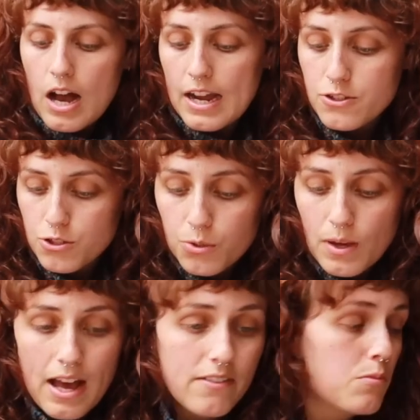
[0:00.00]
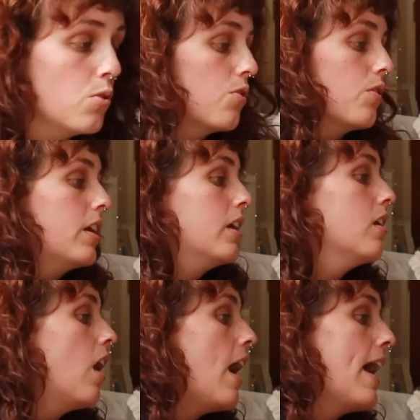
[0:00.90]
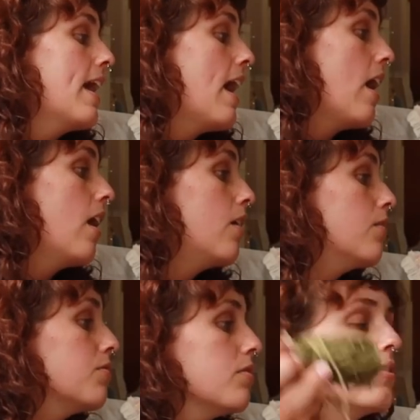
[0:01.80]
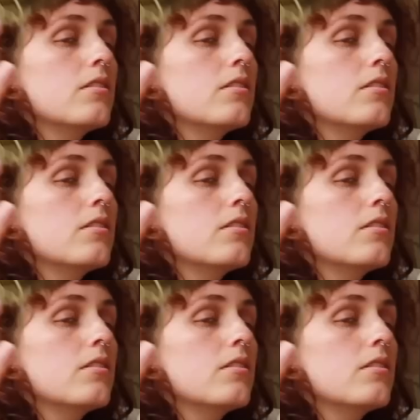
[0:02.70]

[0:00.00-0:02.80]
I do have more green. I have